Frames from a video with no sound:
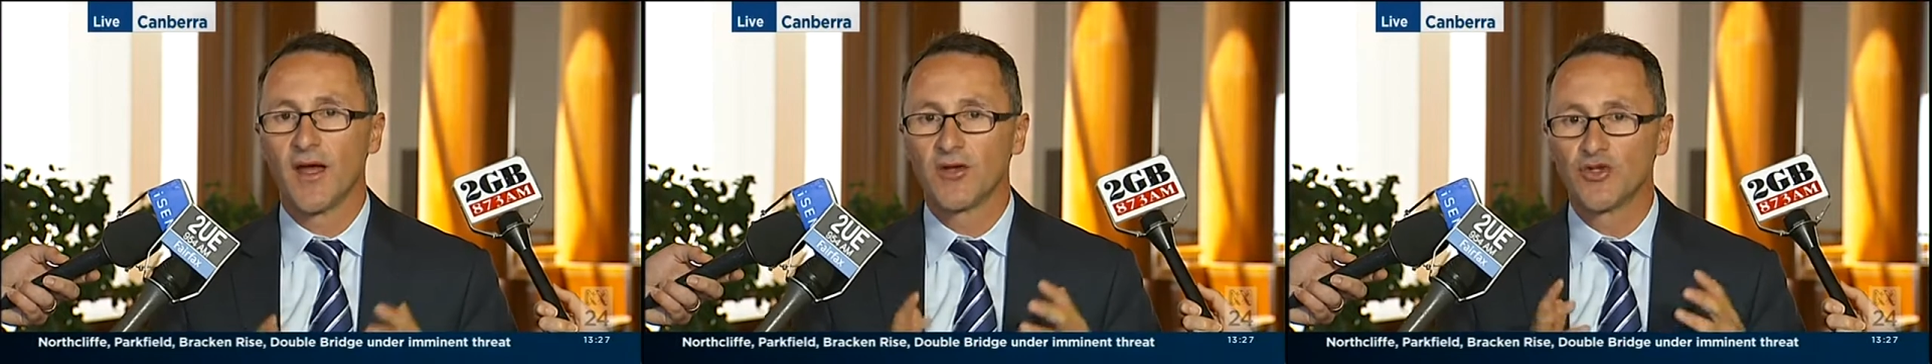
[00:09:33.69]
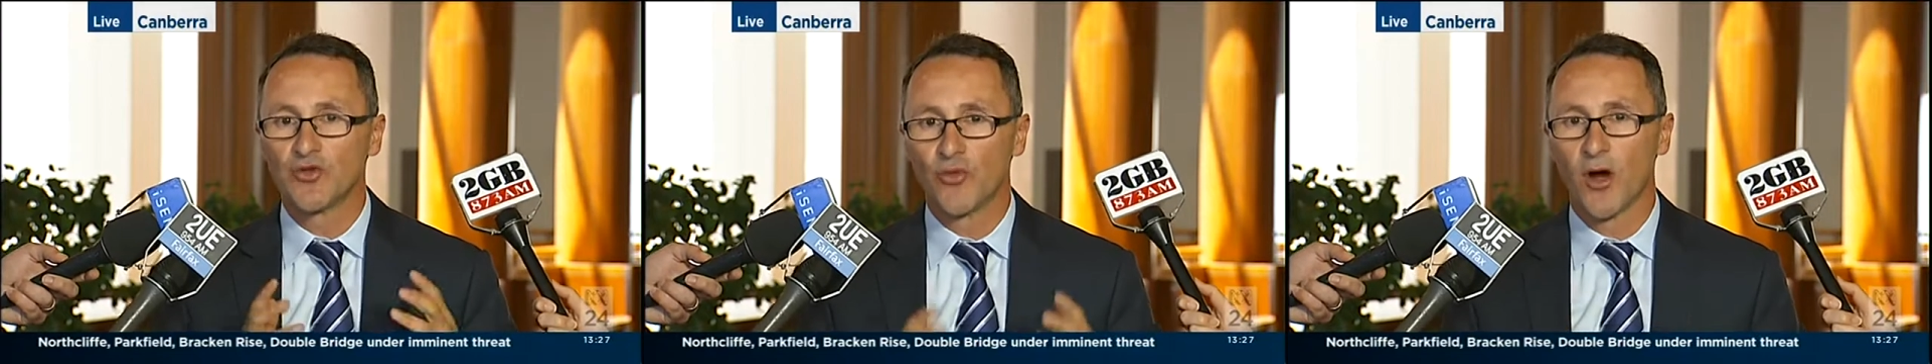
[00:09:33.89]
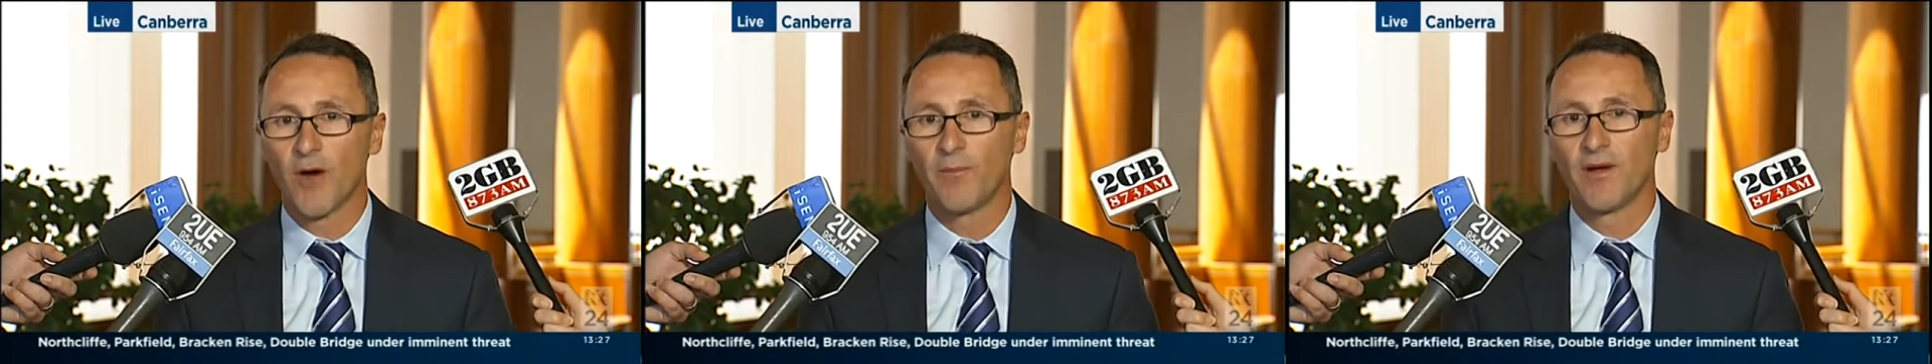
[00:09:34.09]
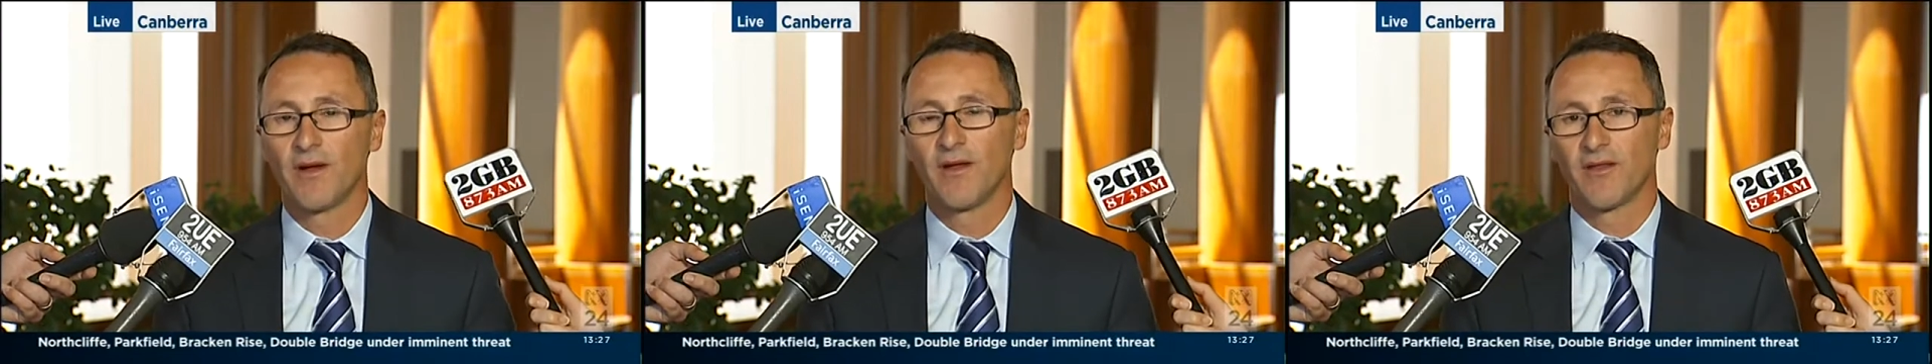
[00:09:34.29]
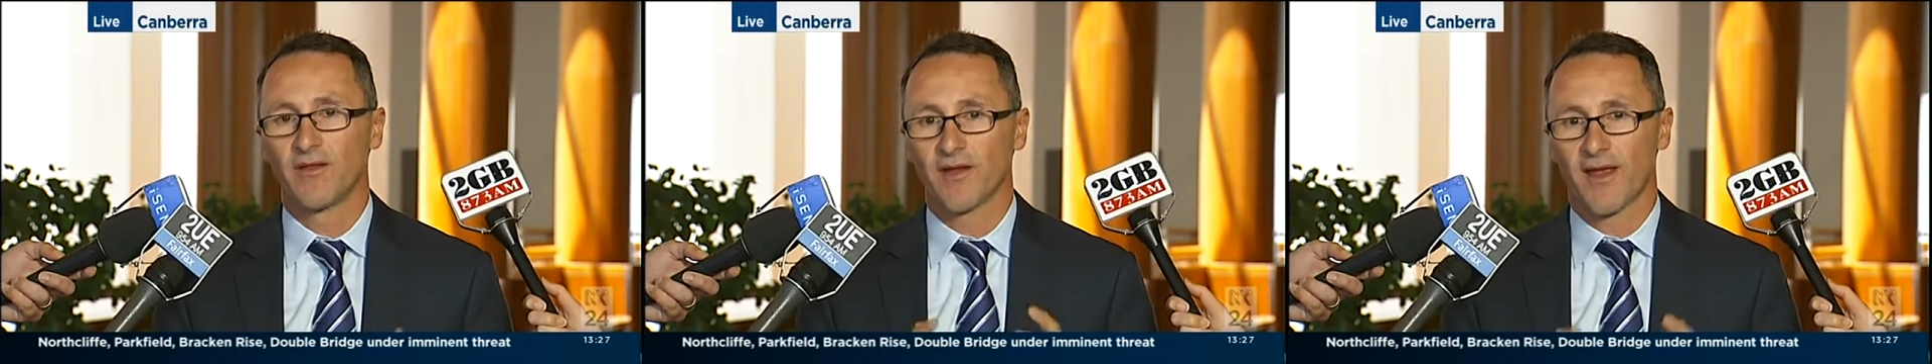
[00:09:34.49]
Drop
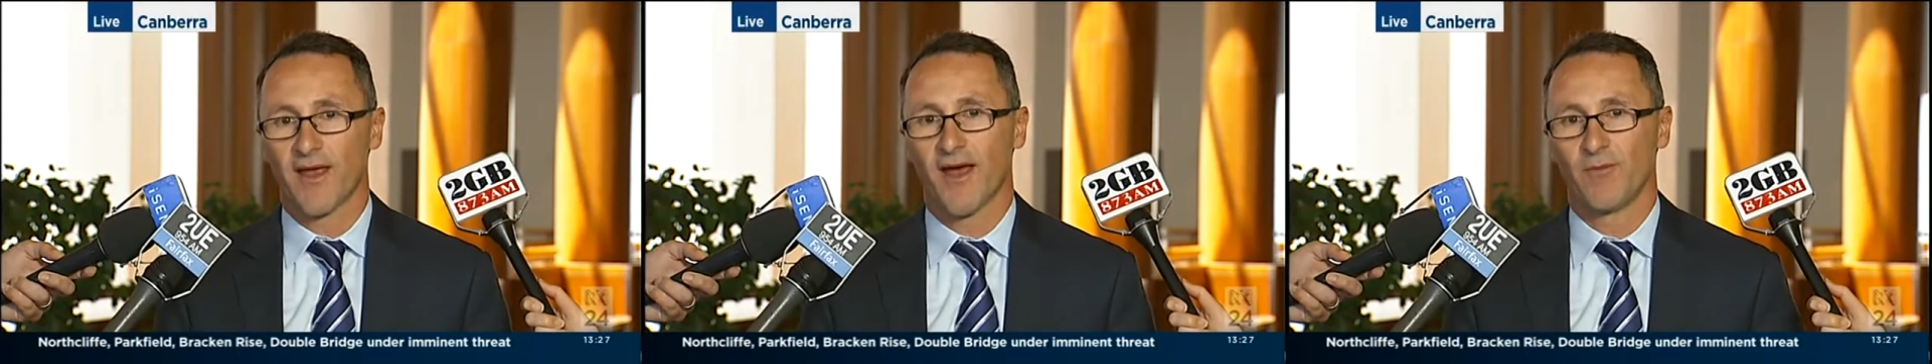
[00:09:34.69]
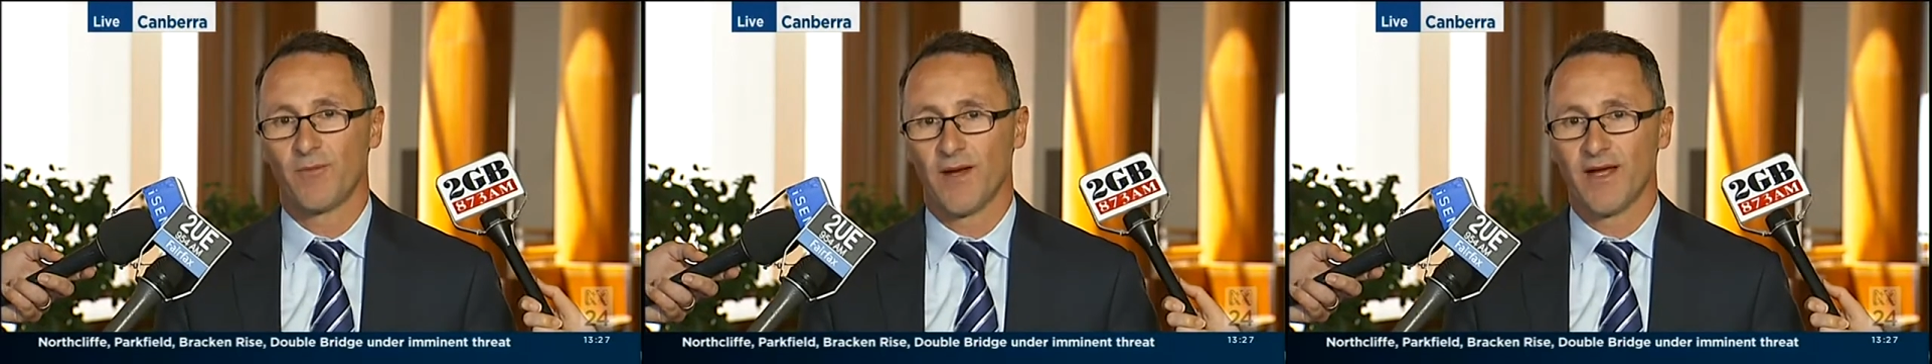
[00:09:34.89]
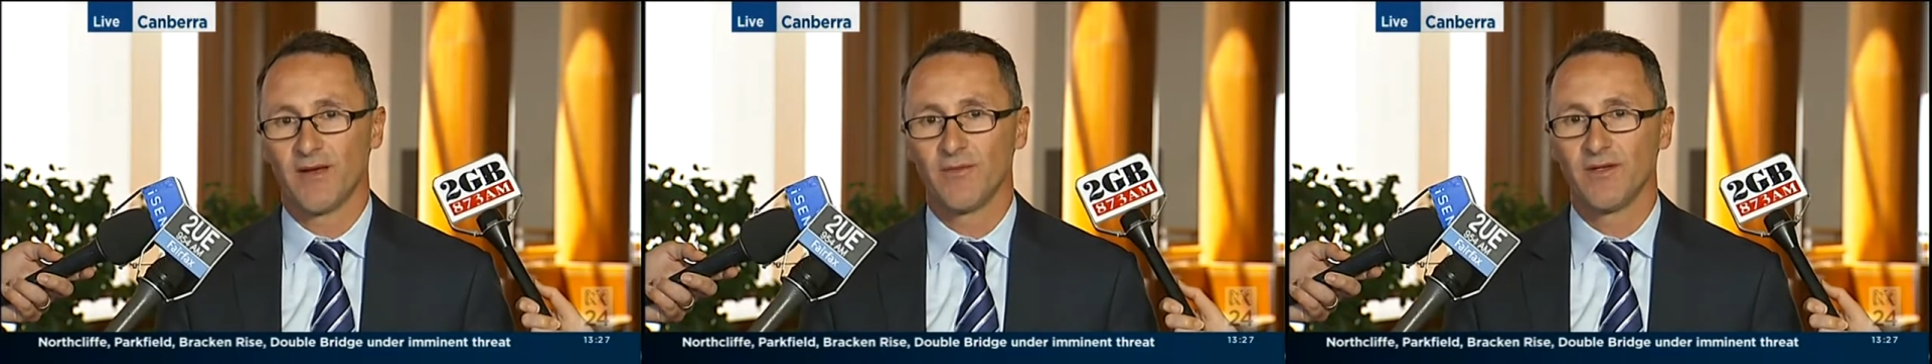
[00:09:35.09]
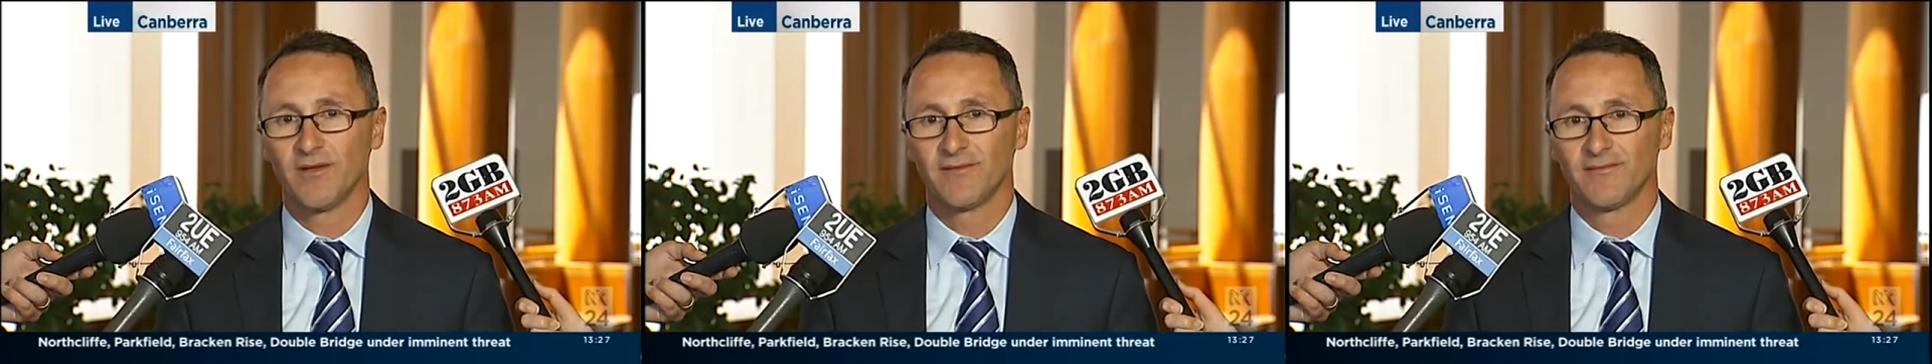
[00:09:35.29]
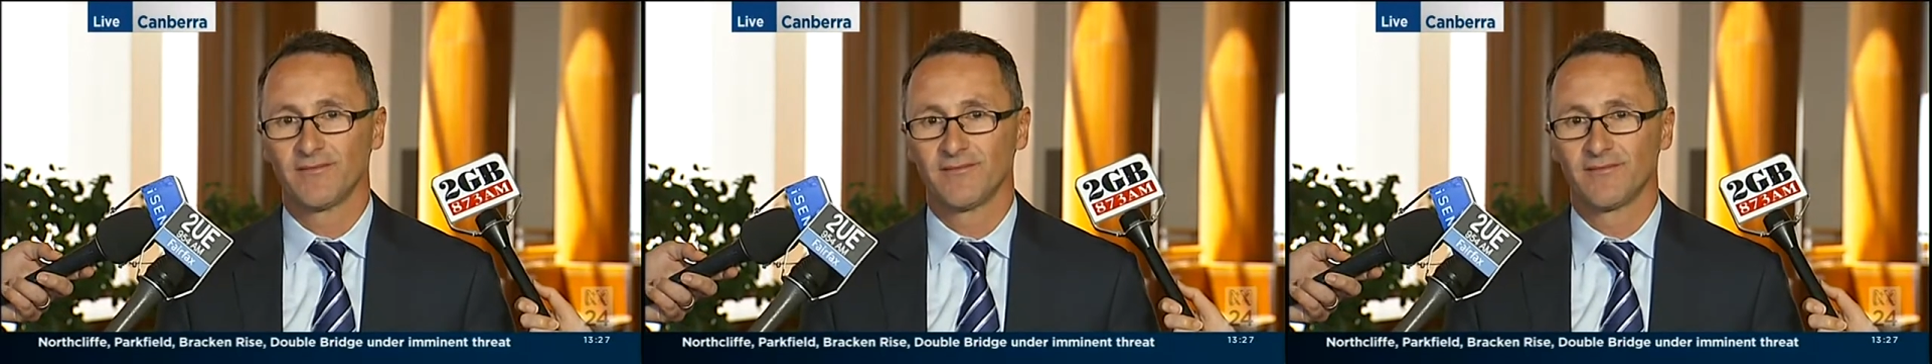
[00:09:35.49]
the co-payment,